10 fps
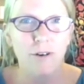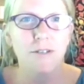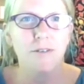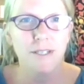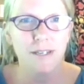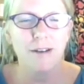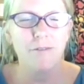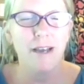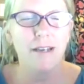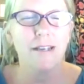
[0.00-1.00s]
so I was in
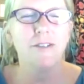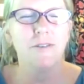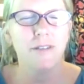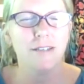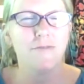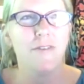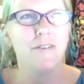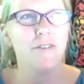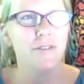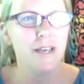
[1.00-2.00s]
Iraq in
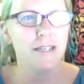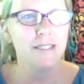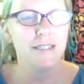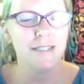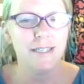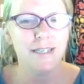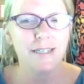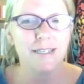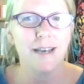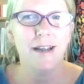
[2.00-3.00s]
2005, 2006.